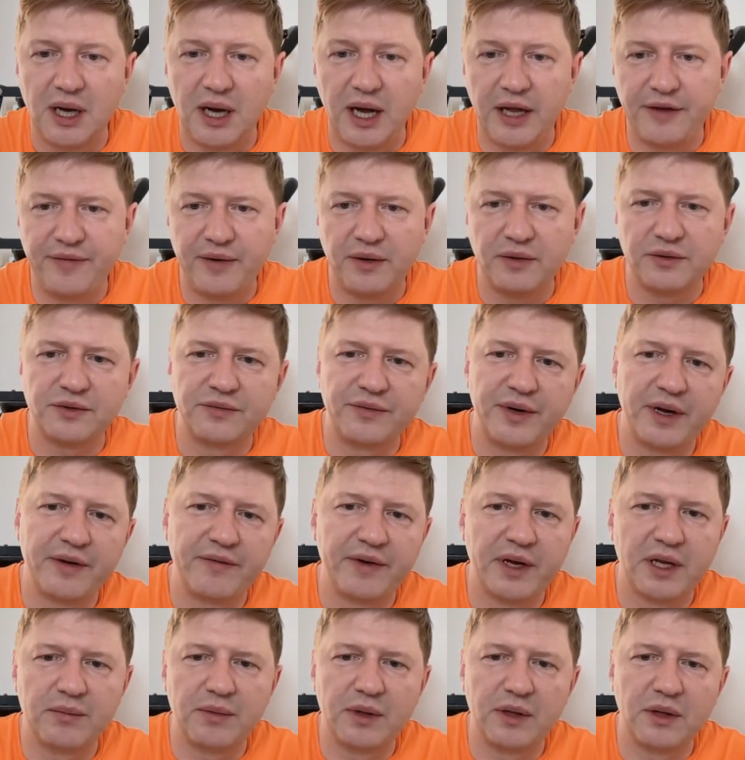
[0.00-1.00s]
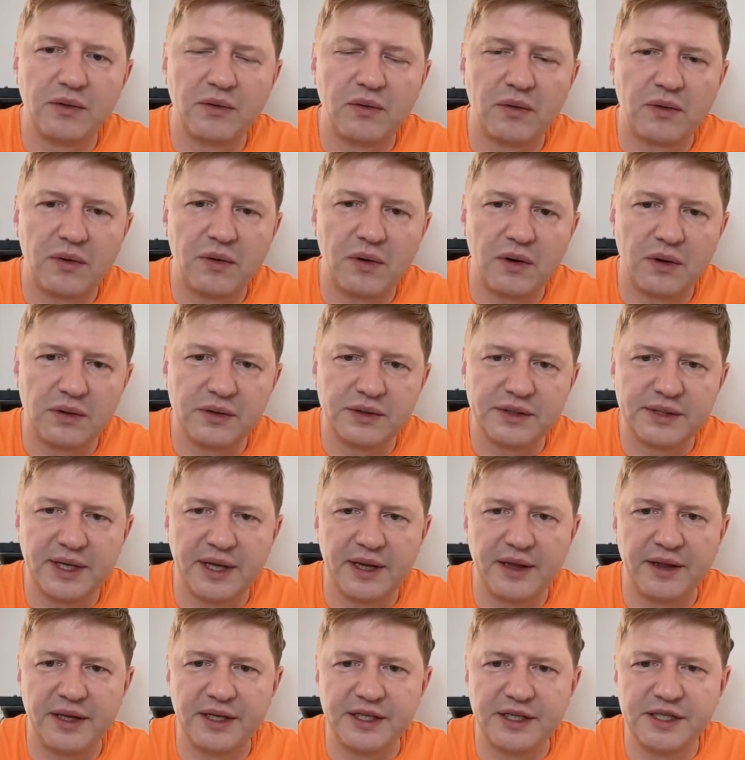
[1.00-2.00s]
I found three available roles
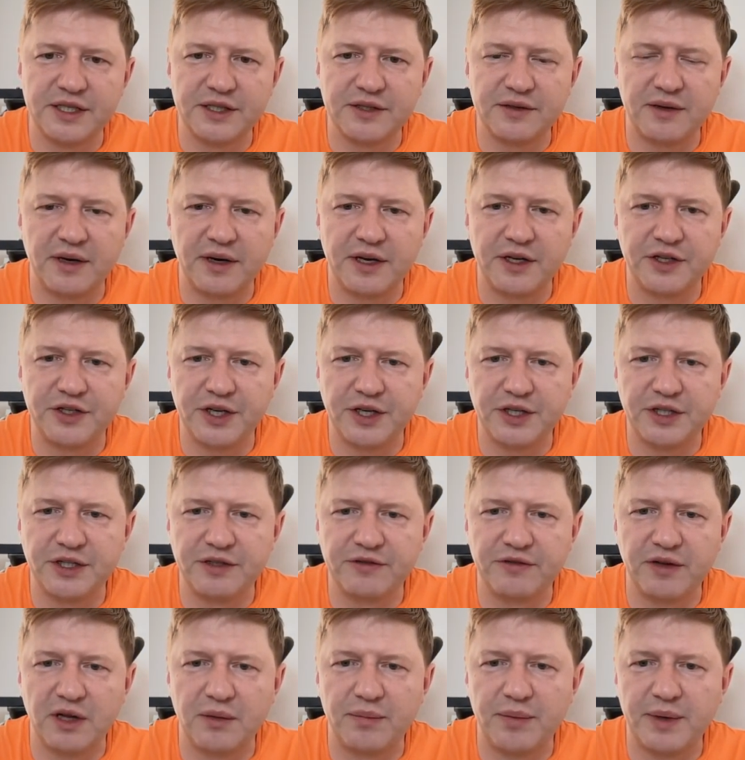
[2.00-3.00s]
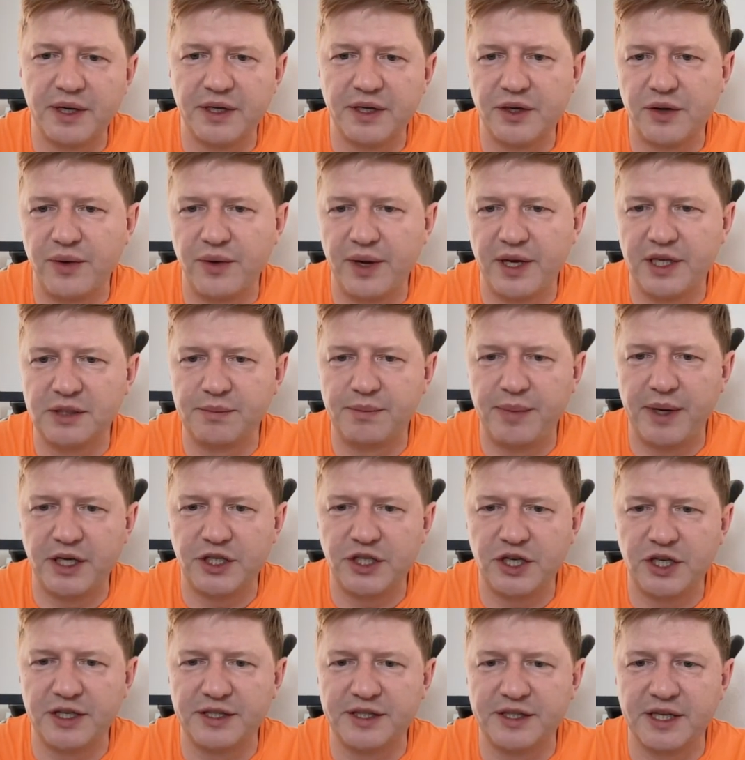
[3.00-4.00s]
and this is architect, developer and QA
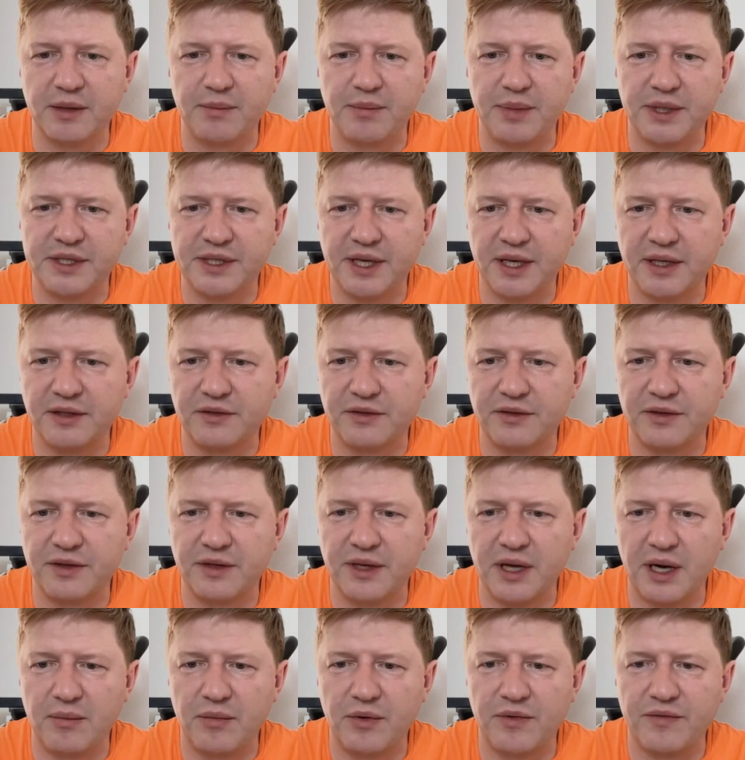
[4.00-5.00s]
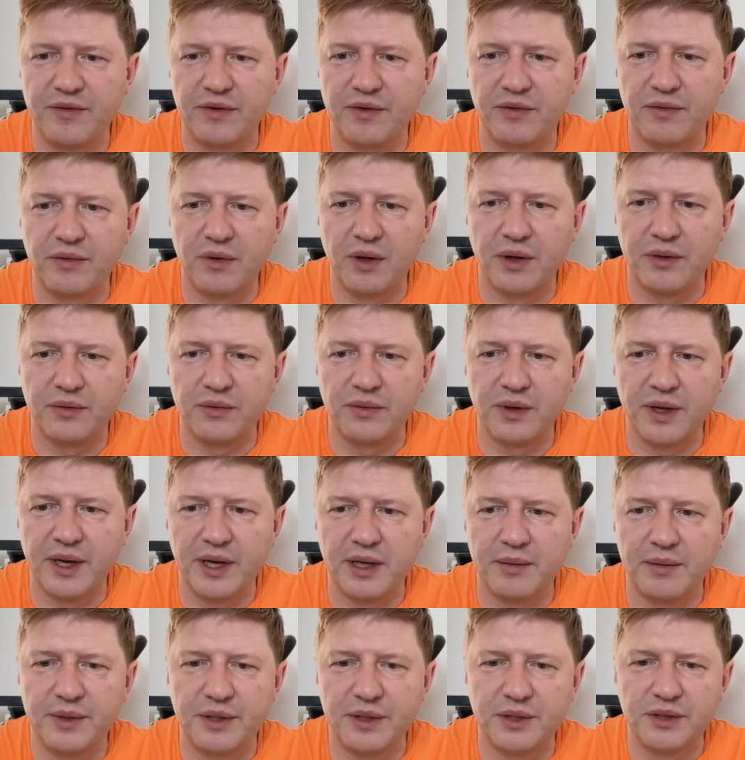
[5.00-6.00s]
specialist and please enter the number of the role you'd
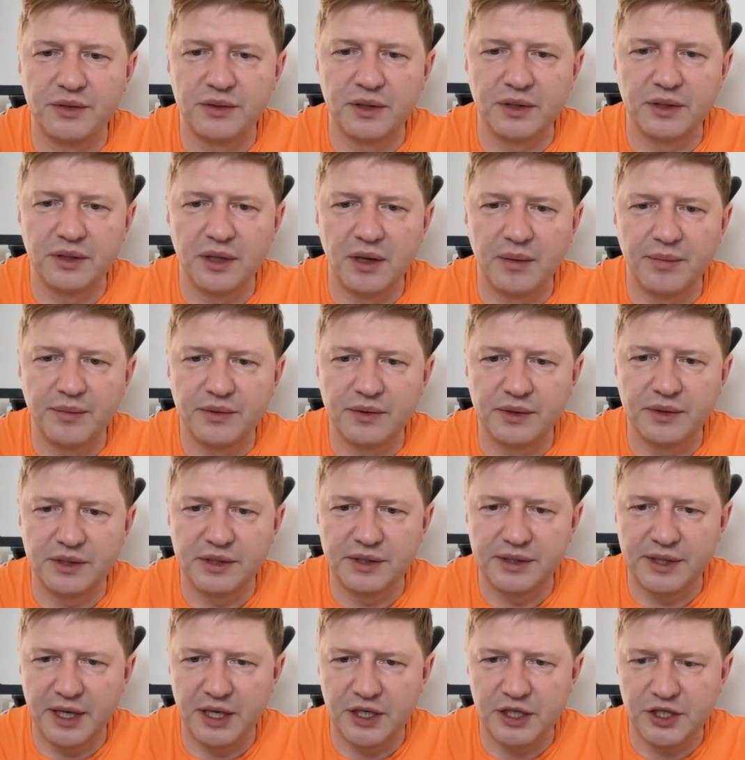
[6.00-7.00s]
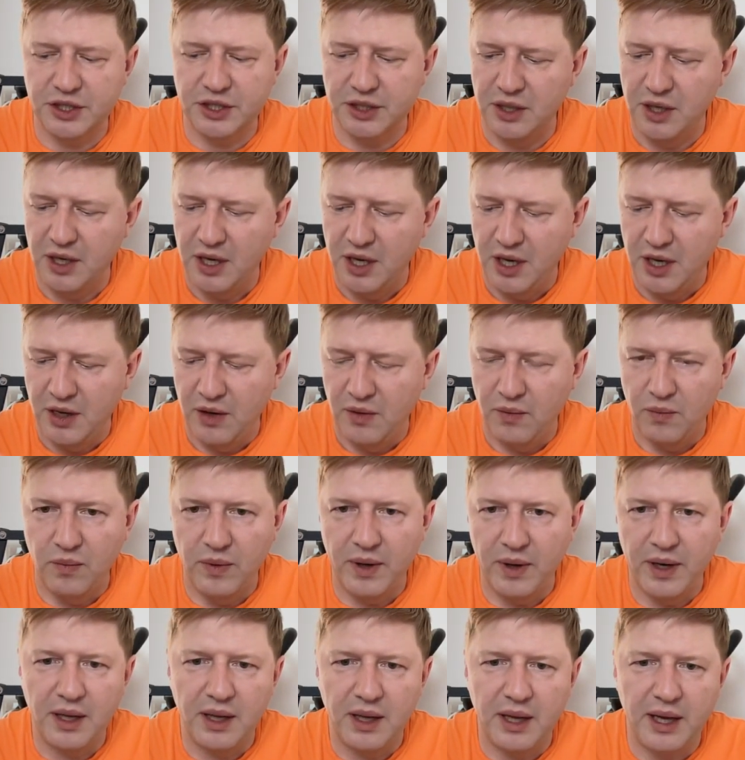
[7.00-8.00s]
like me to adopt to this session.
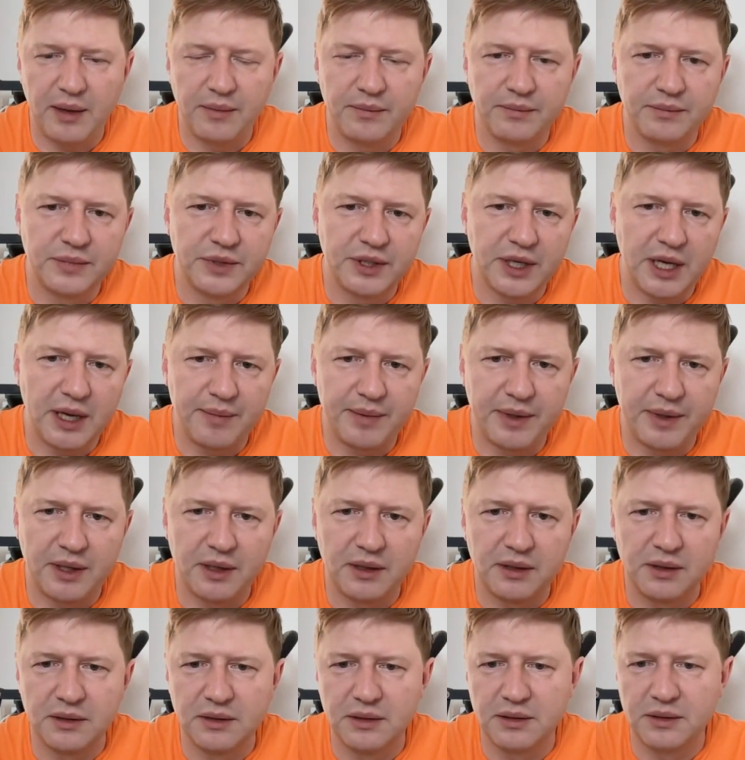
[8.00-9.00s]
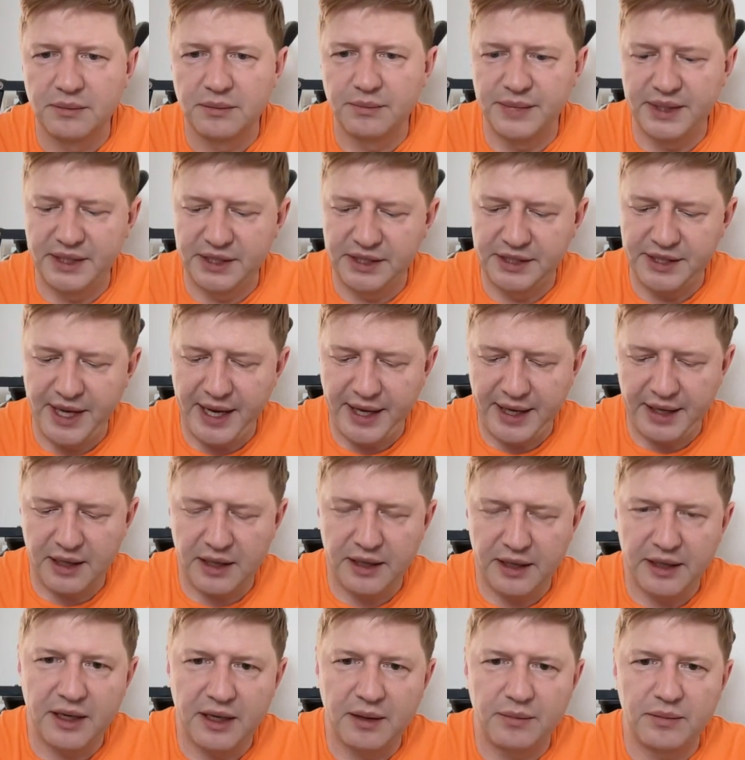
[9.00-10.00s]
Well, I'm typing
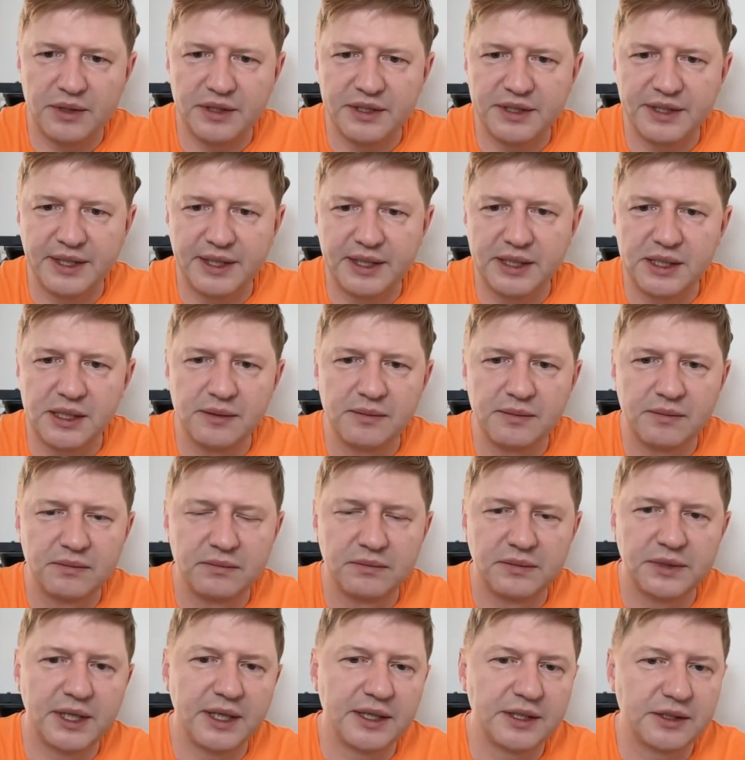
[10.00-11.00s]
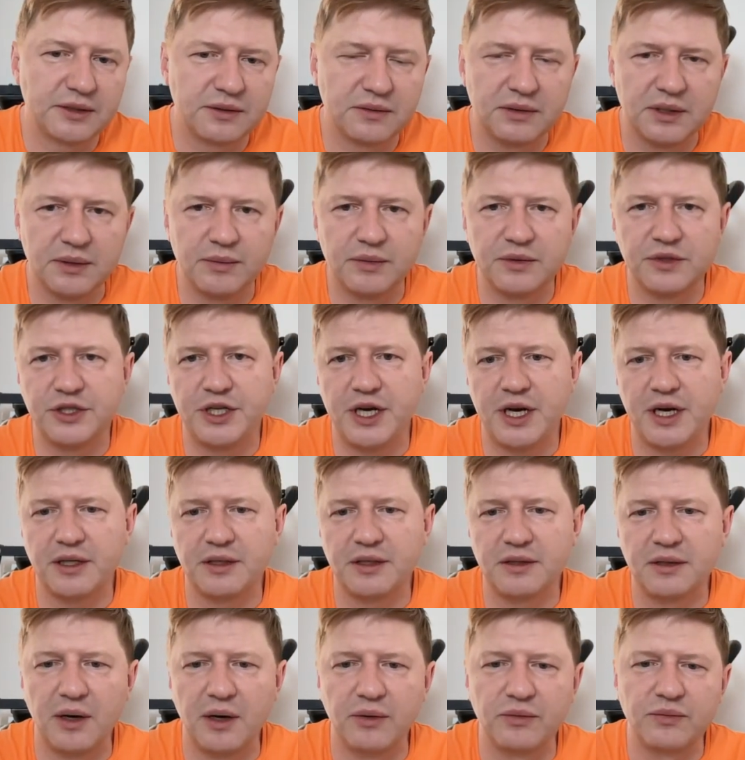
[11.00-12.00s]
mistakenly number six just to double check
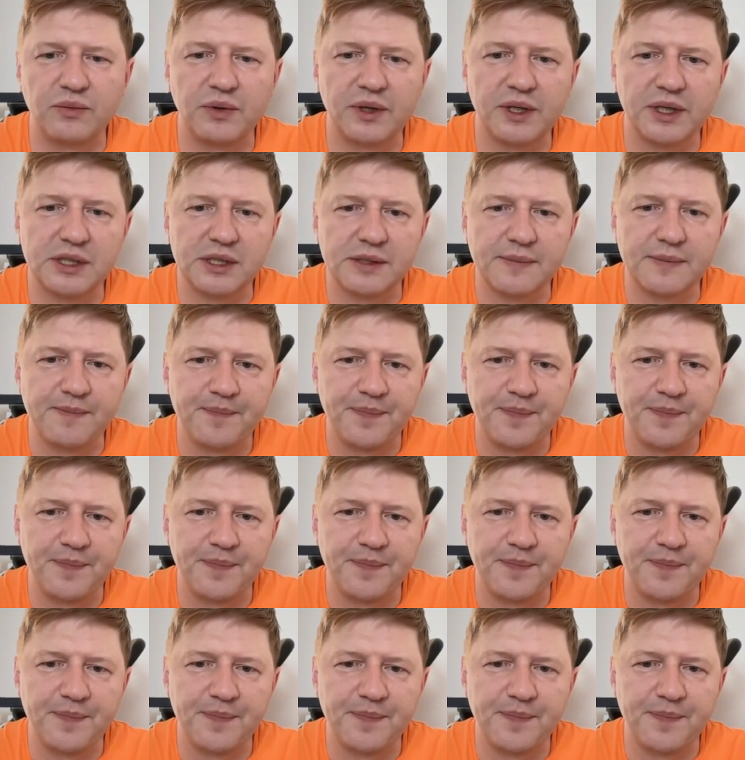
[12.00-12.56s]
it, how it works.